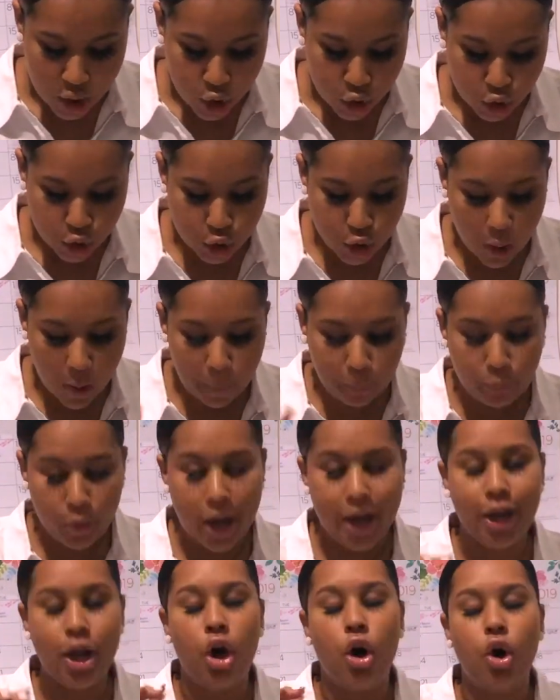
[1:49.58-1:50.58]
So
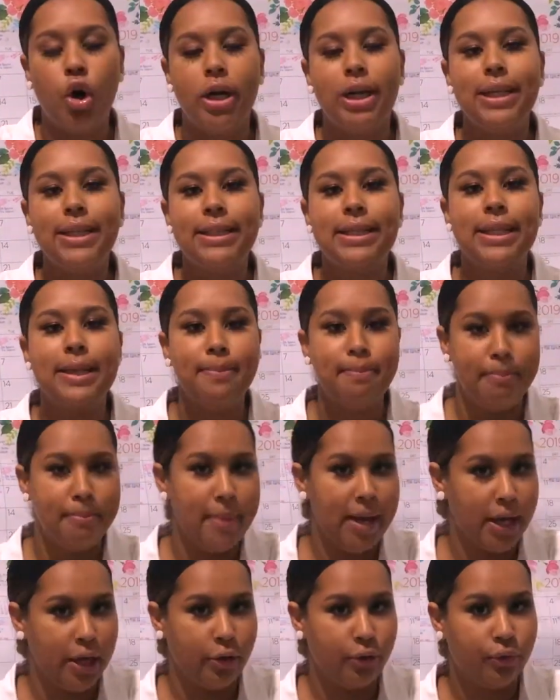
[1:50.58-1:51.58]
priority
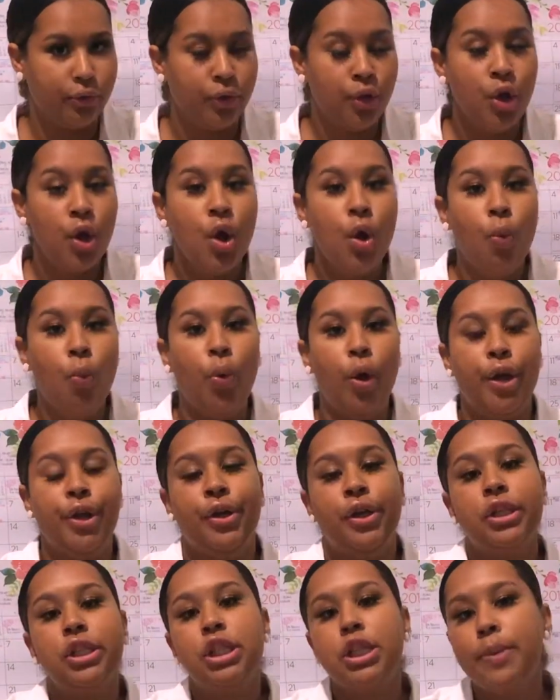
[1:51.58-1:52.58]
mail. When
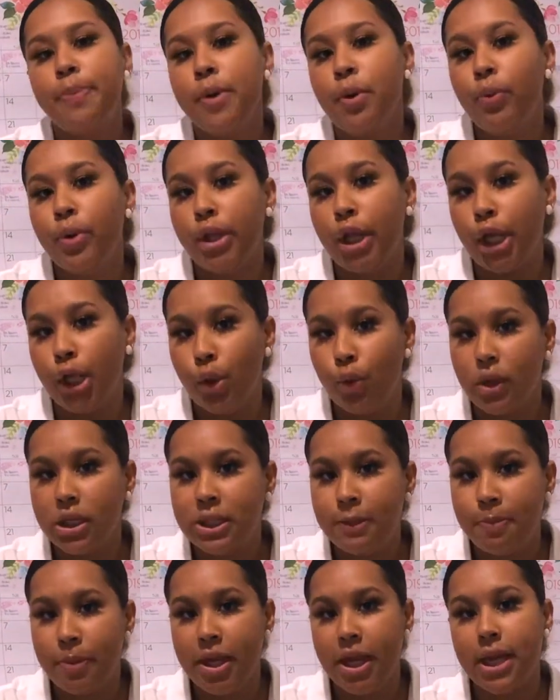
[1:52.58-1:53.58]
you're shipping with the
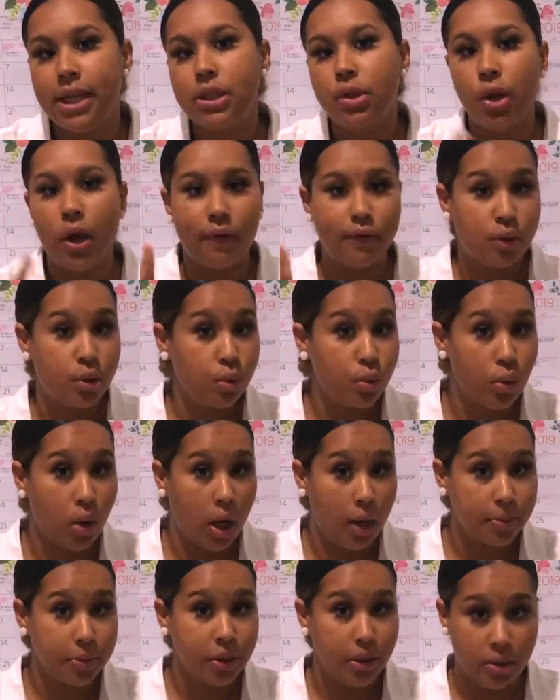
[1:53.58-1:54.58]
USPS, you have 2
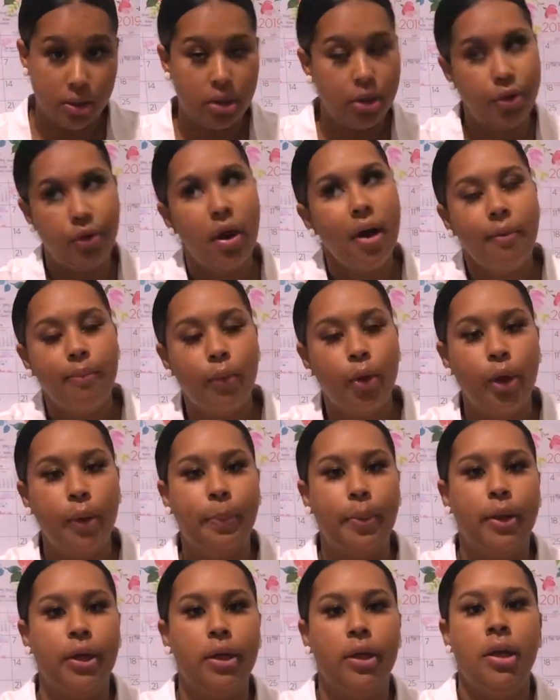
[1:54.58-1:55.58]
options. You have more,
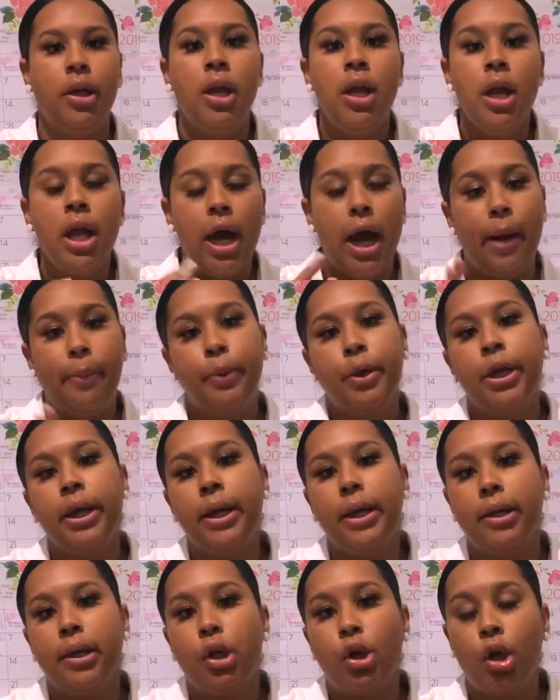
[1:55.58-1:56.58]
but I'm
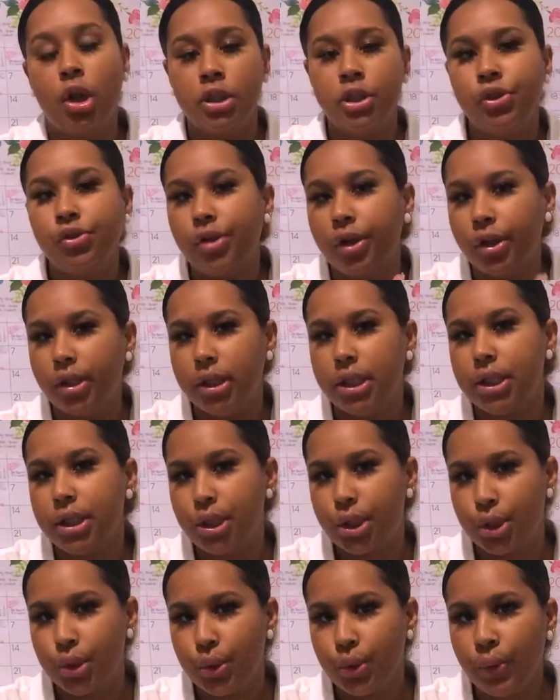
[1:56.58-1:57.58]
gonna concentrate on
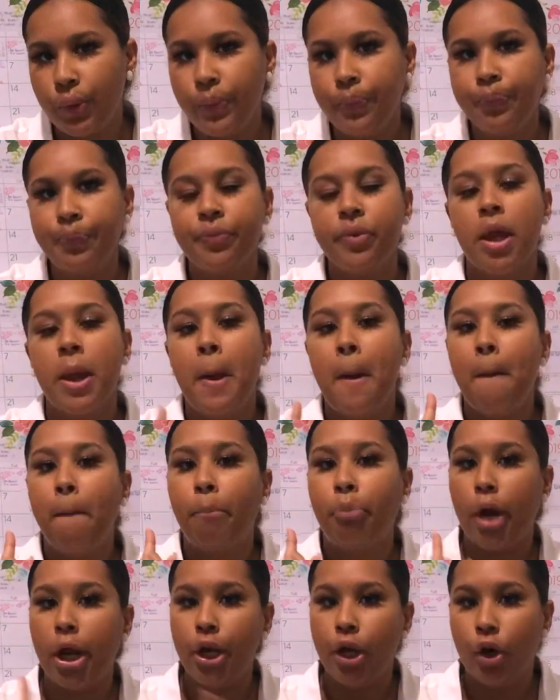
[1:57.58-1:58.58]
these 2.
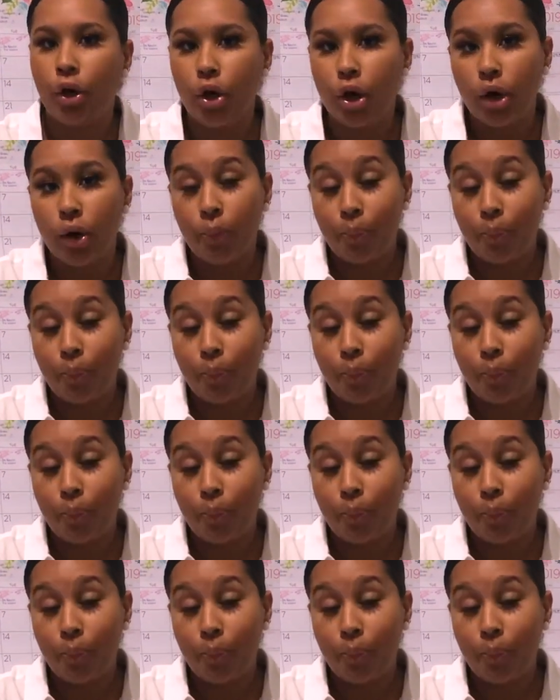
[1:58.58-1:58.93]
I don't